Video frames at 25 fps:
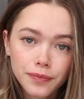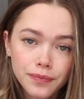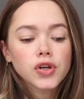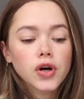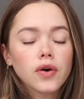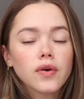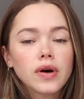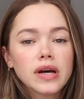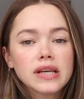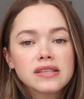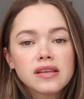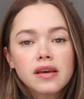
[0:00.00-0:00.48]

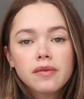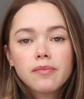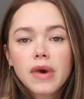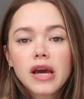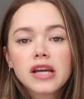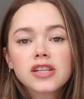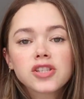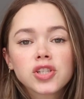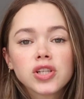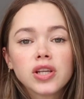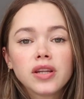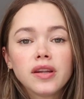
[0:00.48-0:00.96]
So as I
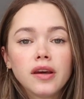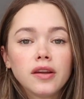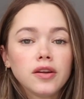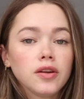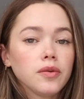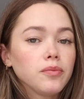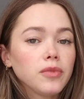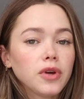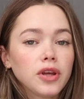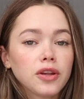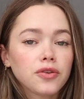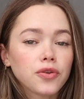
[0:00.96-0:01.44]
mentioned, in
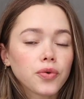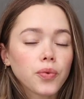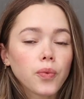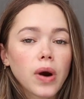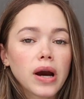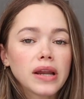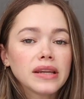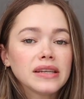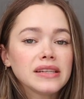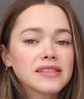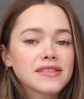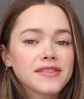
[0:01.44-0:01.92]
your
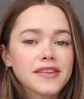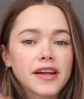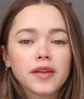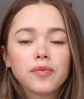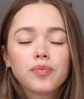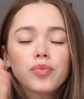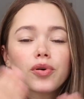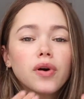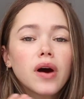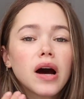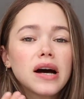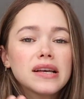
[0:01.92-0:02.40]
mid-20s,
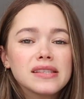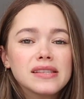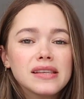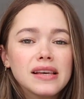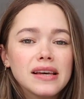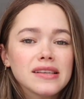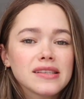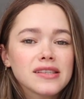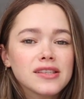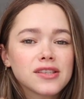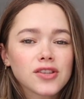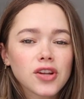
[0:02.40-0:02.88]
that
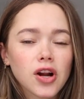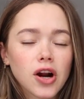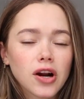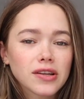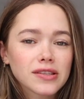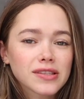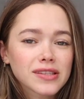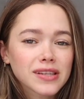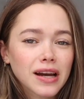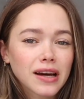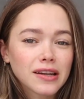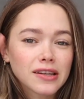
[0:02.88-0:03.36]
process
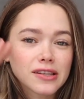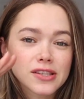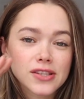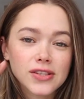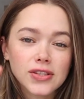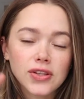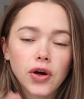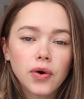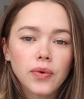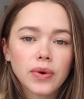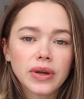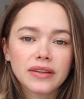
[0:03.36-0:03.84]
starts kind of
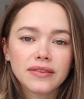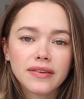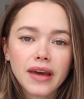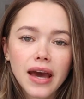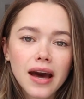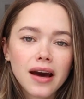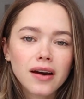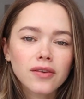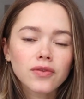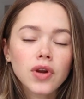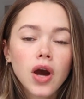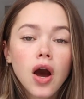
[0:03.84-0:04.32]
slowing
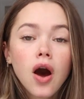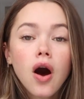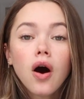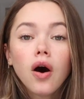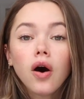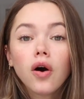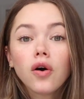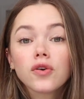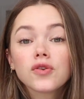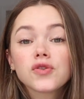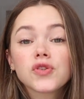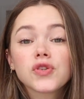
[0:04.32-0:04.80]
down.
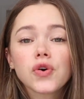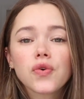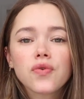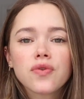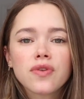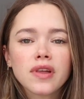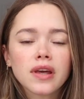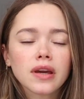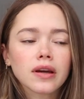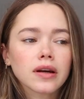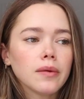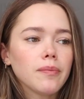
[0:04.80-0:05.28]
Also
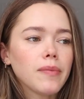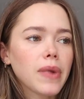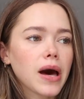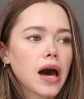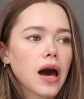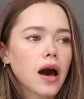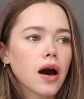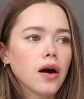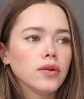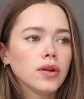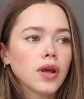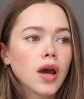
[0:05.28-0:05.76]
think
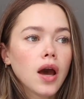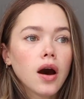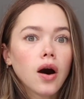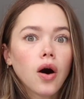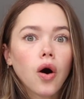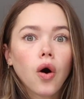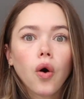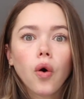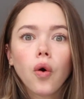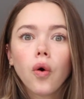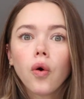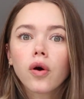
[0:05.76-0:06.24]
about
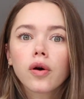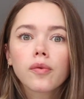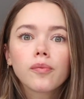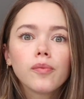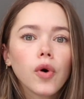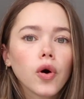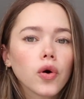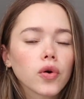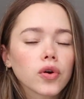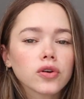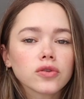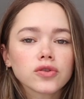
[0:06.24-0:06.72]

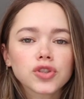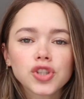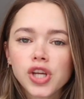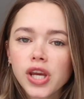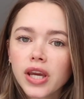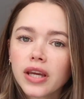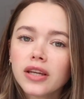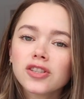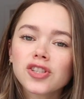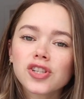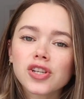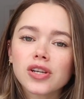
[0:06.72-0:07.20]
hormonal
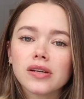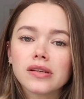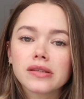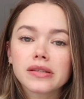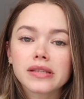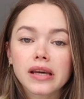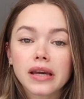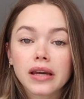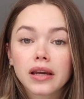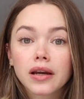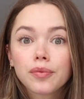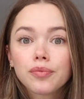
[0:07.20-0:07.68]

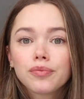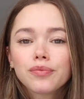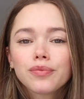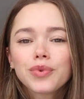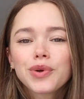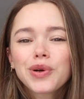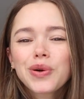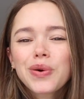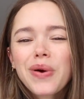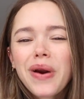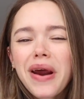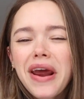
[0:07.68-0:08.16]
changes like
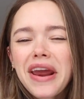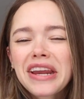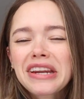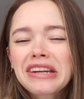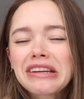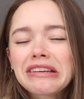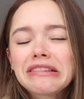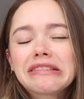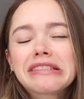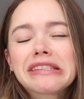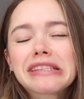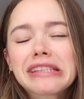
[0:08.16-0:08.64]

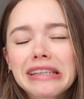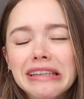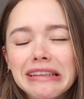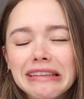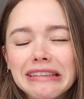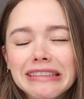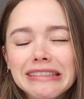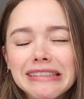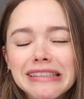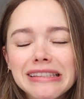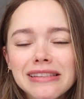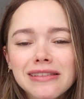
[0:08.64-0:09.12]

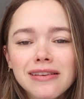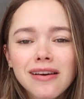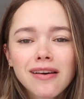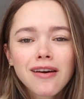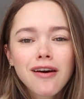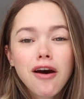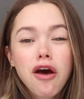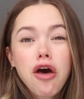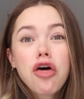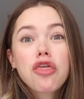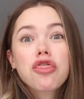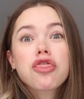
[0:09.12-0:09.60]
pregnancies.
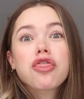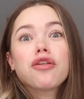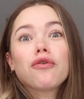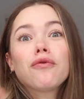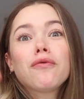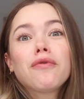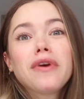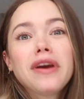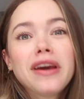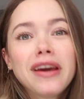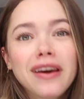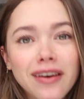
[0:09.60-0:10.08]

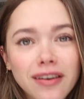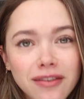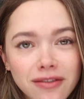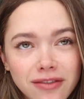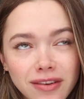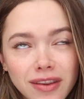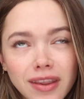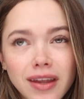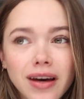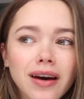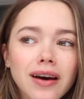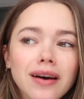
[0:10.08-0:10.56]
3
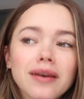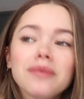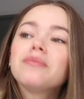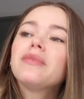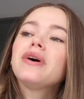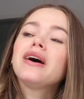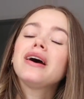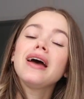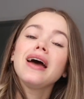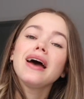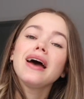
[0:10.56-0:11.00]
of them.